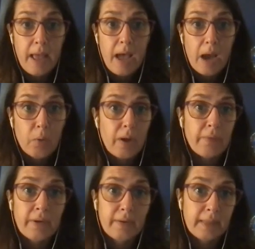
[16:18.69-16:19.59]

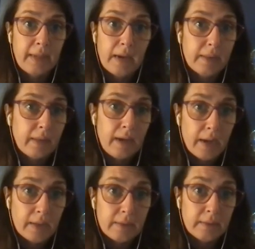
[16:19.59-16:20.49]
However, there
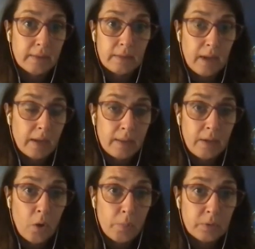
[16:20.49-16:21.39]
are other
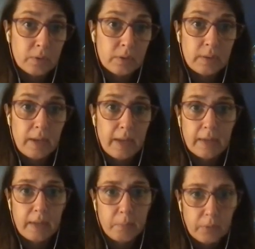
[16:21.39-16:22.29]
options
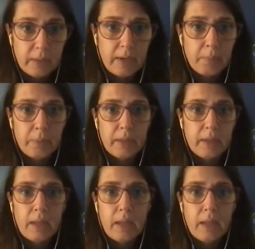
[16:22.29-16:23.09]
like chemotherapy